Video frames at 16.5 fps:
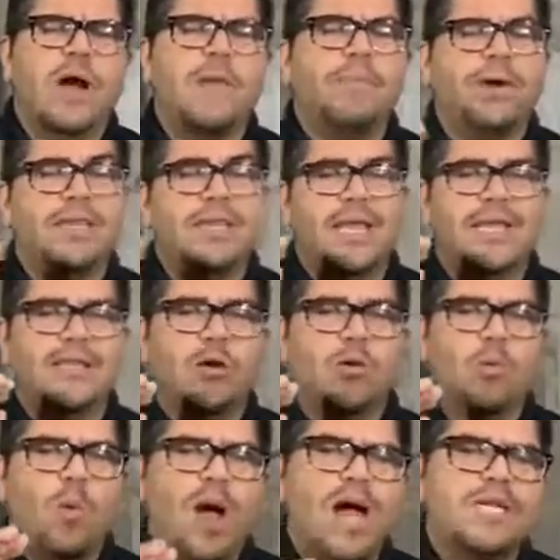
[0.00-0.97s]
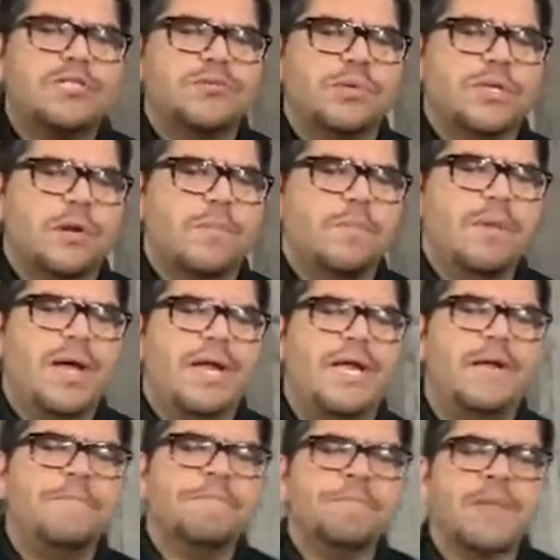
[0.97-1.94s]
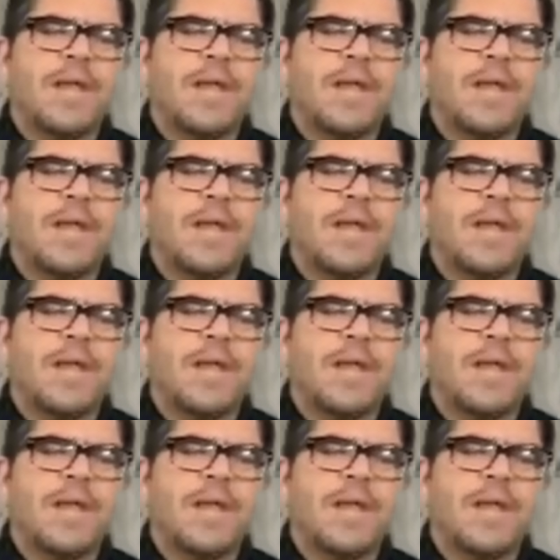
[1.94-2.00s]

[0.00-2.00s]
I pray that they're wise with their money.